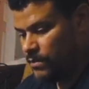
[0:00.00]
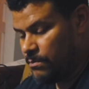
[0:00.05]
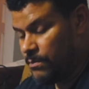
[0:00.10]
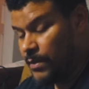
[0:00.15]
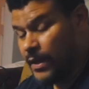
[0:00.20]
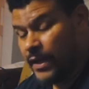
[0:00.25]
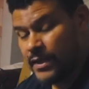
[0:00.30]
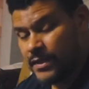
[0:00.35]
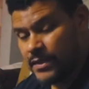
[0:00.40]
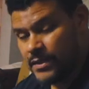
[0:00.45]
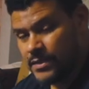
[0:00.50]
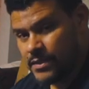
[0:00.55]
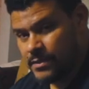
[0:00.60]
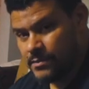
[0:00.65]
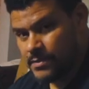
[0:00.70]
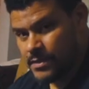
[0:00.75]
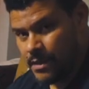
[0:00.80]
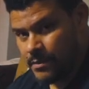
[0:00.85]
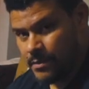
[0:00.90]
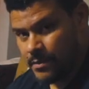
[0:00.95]
But at the same
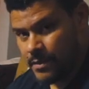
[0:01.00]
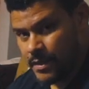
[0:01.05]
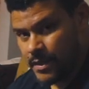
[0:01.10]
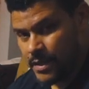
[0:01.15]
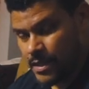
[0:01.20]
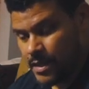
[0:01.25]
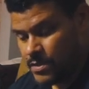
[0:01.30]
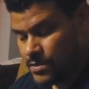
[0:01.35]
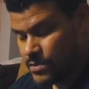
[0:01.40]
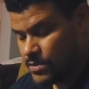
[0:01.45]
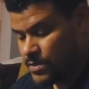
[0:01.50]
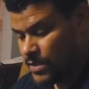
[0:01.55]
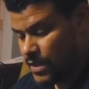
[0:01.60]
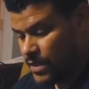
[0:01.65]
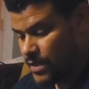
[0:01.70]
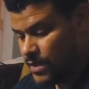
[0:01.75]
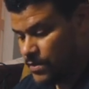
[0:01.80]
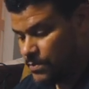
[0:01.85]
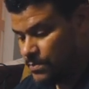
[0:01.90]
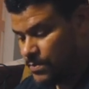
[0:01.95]
time, I could also
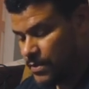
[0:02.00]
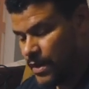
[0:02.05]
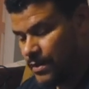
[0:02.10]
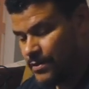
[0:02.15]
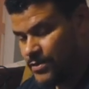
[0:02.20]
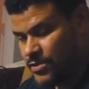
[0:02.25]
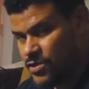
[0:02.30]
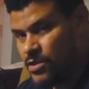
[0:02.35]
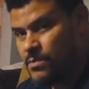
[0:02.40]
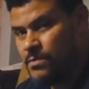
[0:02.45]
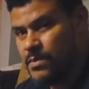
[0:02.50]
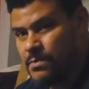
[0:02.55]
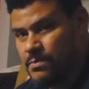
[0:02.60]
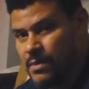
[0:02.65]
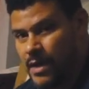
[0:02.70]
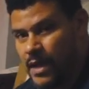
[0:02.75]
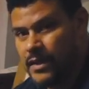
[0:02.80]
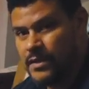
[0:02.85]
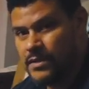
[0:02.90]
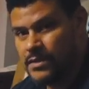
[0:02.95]
say that you probably shouldn't be
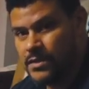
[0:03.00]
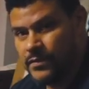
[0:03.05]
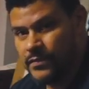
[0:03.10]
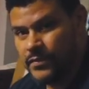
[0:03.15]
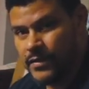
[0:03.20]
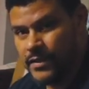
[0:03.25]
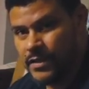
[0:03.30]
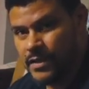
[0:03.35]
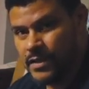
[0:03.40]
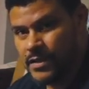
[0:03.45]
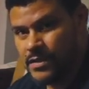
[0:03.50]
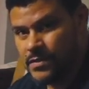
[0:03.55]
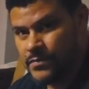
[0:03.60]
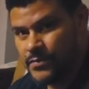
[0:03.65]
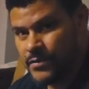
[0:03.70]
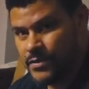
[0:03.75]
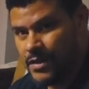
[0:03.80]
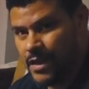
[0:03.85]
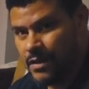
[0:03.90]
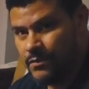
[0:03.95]
buying stuff like this
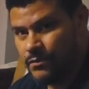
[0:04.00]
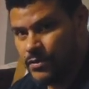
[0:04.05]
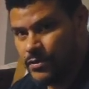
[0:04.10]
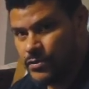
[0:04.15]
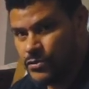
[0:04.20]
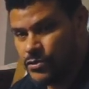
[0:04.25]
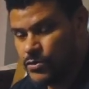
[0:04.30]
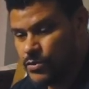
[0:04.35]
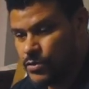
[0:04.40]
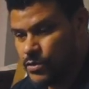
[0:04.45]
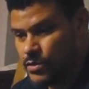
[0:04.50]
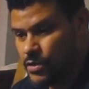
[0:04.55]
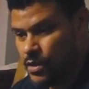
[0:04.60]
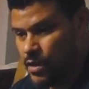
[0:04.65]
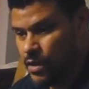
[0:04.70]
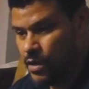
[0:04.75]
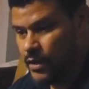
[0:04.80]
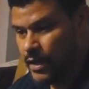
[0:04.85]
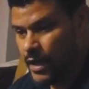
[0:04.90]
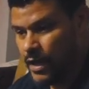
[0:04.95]
if you're not real sure
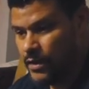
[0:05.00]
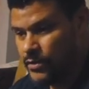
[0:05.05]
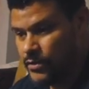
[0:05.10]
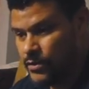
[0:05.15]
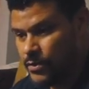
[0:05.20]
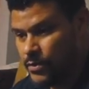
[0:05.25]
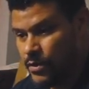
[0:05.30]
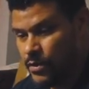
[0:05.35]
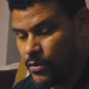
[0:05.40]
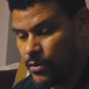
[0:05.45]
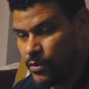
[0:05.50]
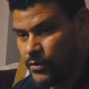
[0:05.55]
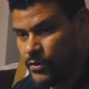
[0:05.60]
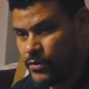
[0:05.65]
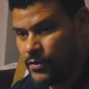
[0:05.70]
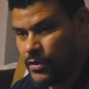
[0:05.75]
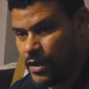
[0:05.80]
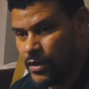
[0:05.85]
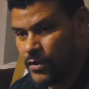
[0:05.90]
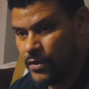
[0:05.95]
on how to do it, or
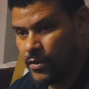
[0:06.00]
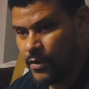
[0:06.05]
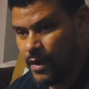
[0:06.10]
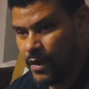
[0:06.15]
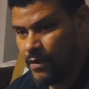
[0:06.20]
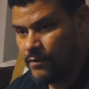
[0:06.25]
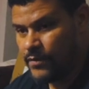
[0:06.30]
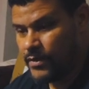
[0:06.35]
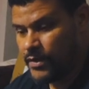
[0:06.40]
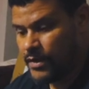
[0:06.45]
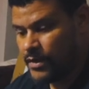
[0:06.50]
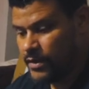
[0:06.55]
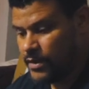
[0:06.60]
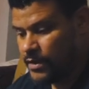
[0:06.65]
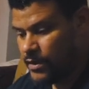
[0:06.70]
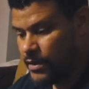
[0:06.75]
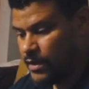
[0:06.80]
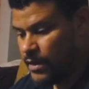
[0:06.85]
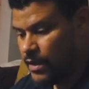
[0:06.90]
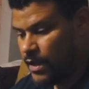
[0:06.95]
don't have the
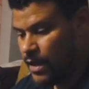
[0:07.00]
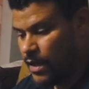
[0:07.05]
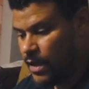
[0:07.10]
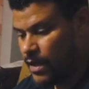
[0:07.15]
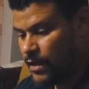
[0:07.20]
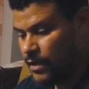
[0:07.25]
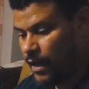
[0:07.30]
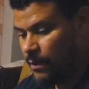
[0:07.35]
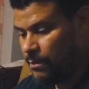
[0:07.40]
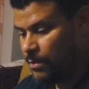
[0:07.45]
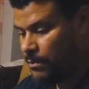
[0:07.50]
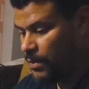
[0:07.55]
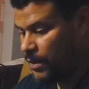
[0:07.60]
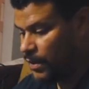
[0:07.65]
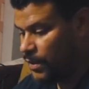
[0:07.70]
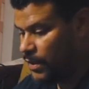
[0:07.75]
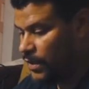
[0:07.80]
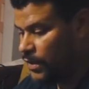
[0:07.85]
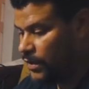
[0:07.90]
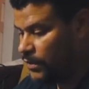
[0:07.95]

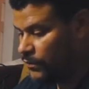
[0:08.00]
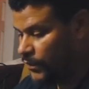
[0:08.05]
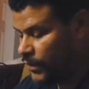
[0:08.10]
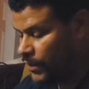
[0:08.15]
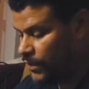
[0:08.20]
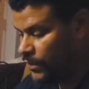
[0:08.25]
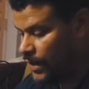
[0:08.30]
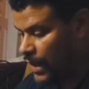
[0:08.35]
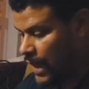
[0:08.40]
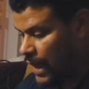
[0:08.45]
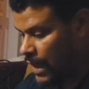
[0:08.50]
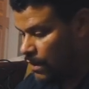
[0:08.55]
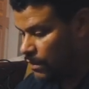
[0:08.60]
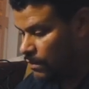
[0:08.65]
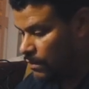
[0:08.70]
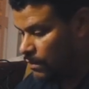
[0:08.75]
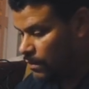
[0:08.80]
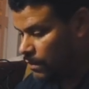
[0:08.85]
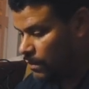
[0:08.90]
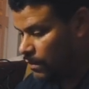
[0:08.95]
capability to figure it
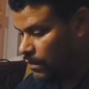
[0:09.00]
out.